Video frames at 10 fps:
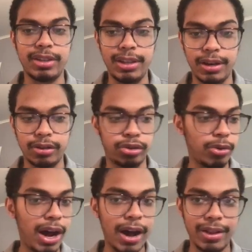year. Jrue
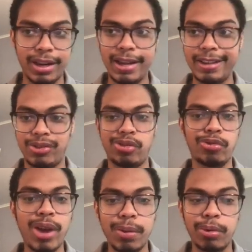Holiday is an
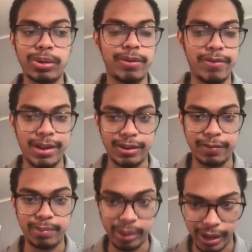incredible
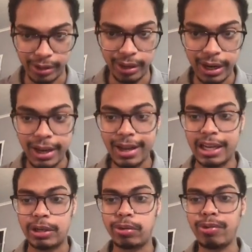defensive player,
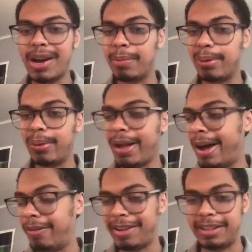incredible
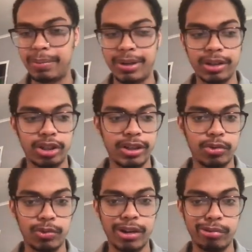offensive production as
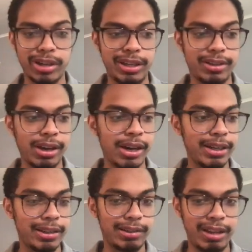well when he's on
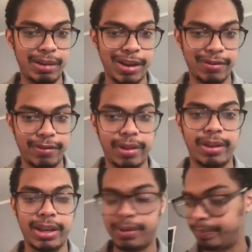his game and
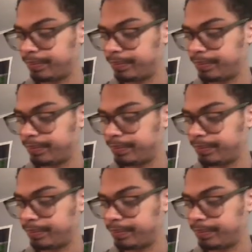feeling it.